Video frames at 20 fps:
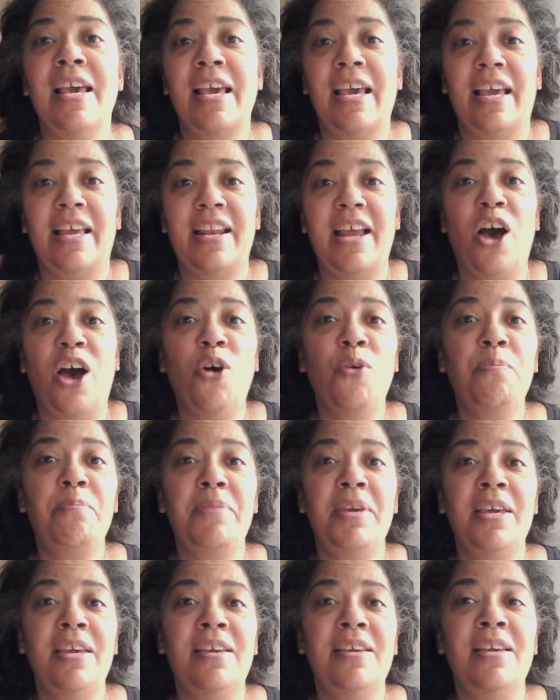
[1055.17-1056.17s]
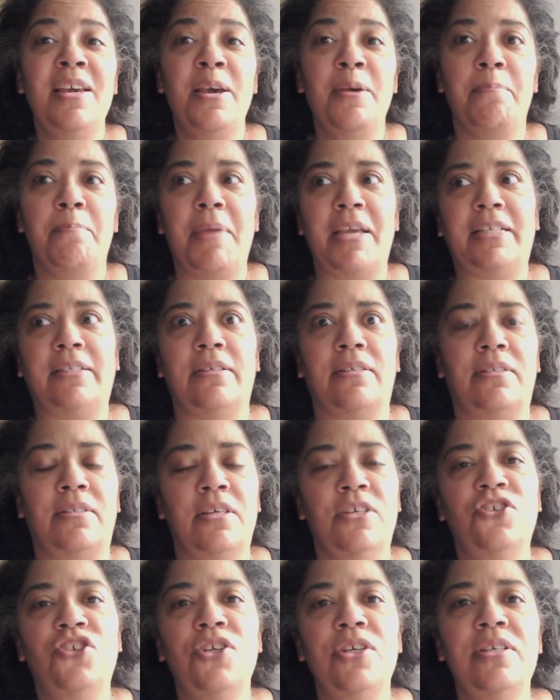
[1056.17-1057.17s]
and help me make
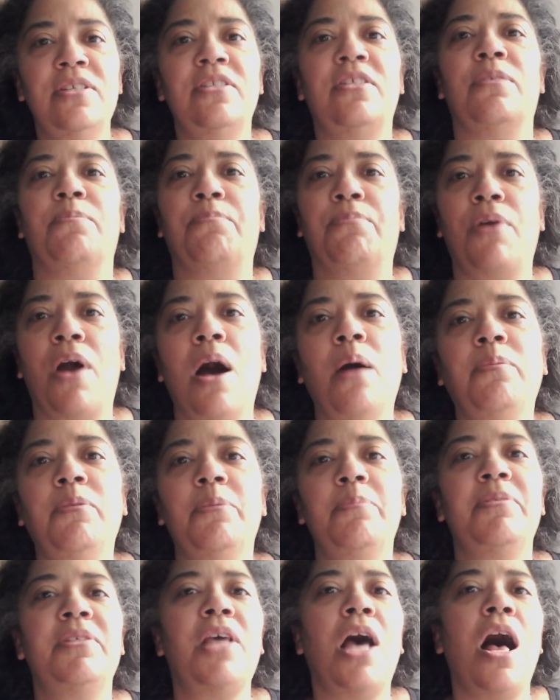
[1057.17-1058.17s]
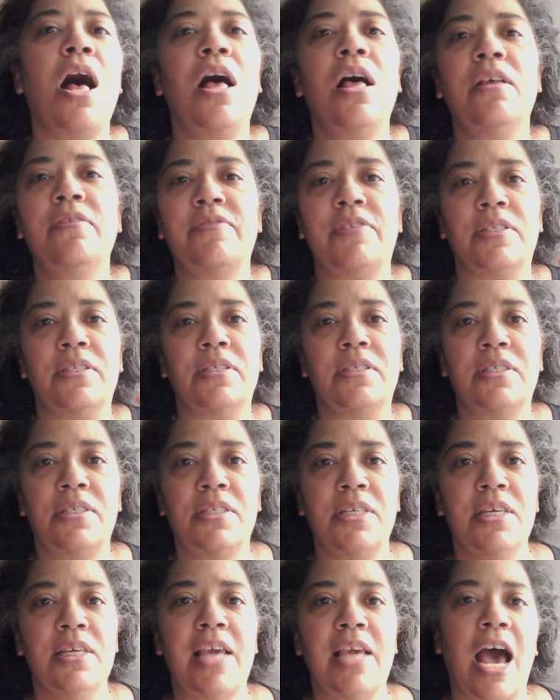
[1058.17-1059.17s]
decisions and problem solve and
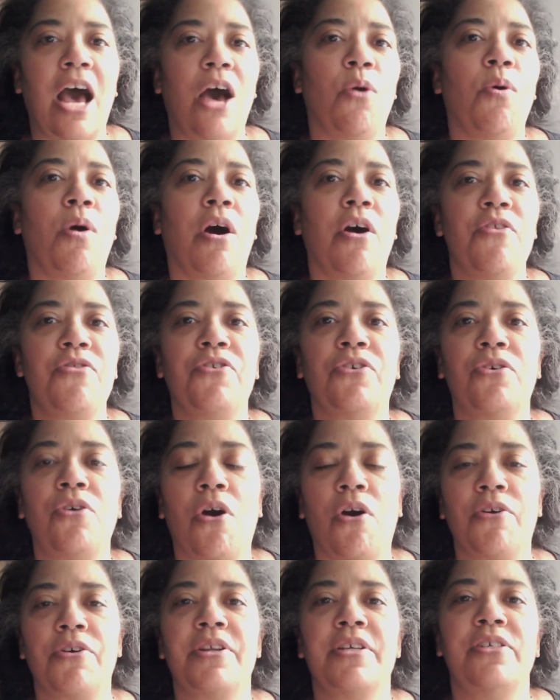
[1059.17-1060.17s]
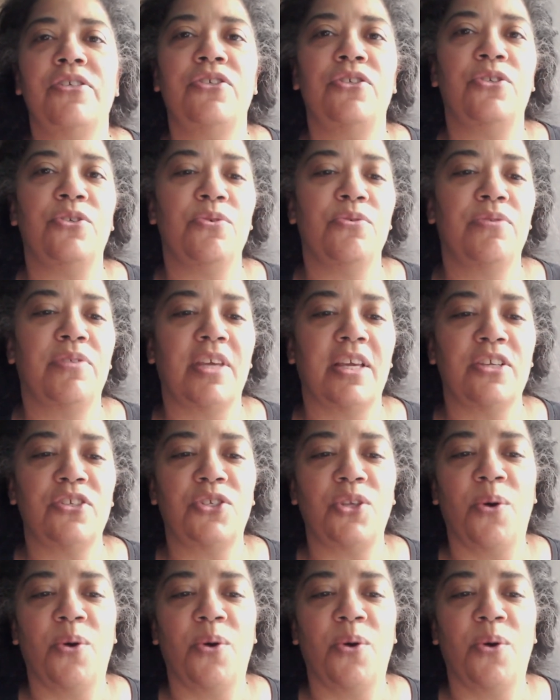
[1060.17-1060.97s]
see how other artists do things.